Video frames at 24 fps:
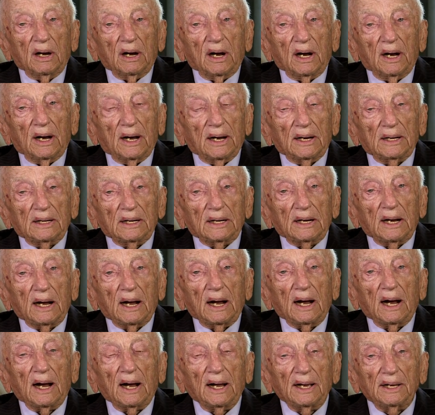
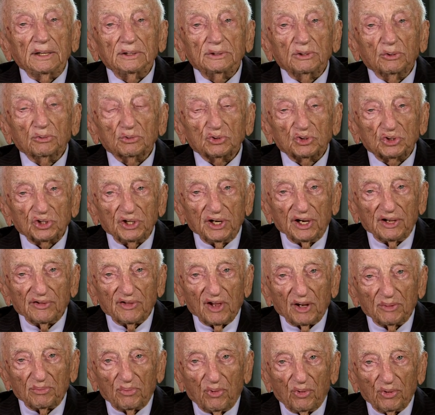I don't share
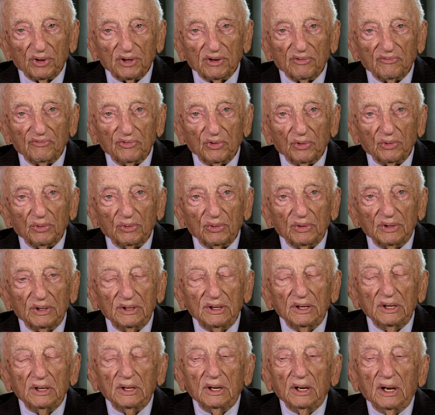that point of view.
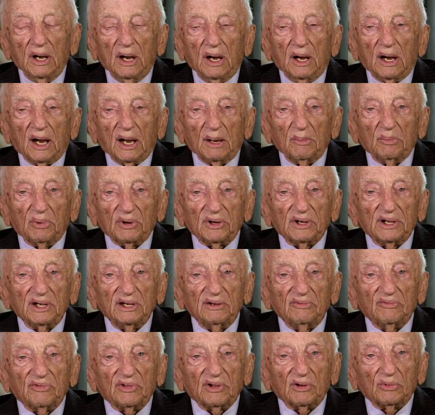I
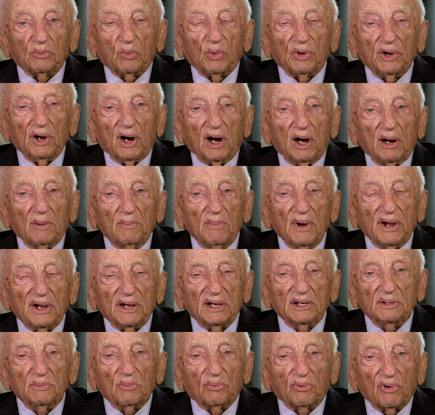believe that we are
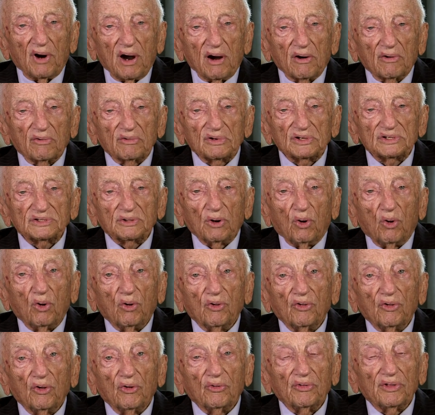making progress,
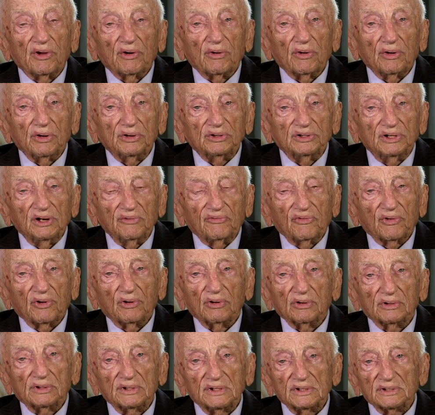although their
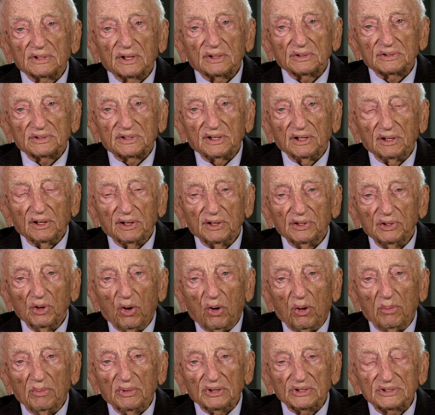difficulties are still
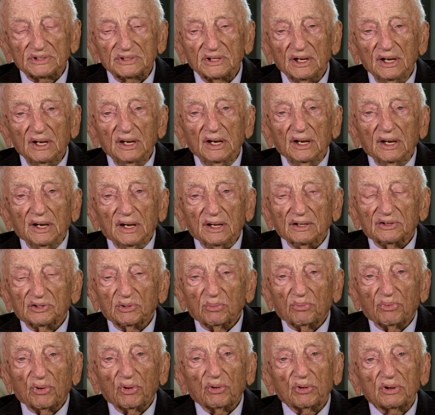enormous. It's a
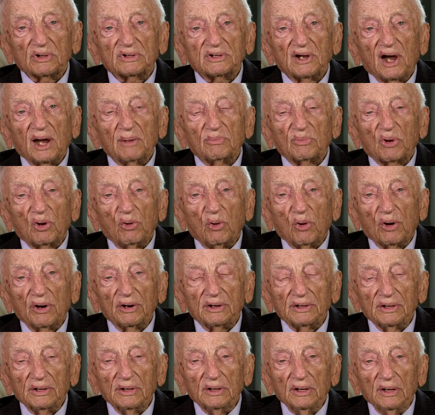prototype
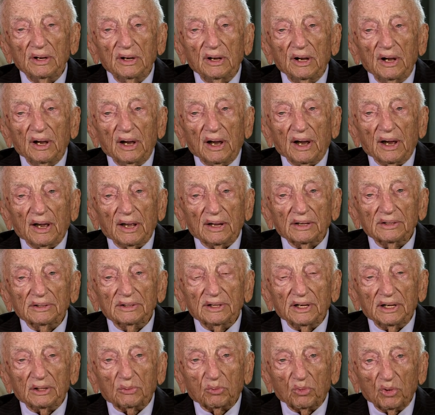court, and
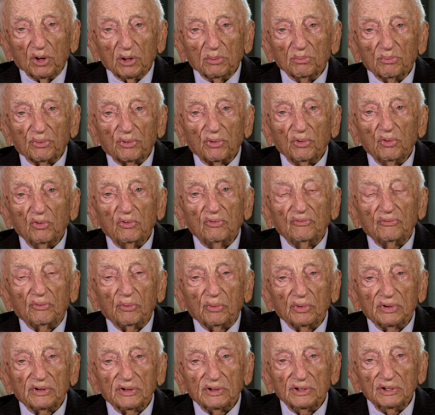it will improve
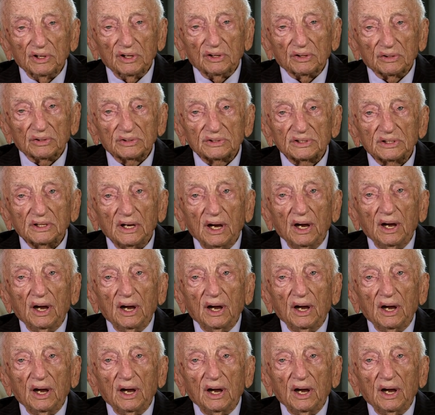with the years.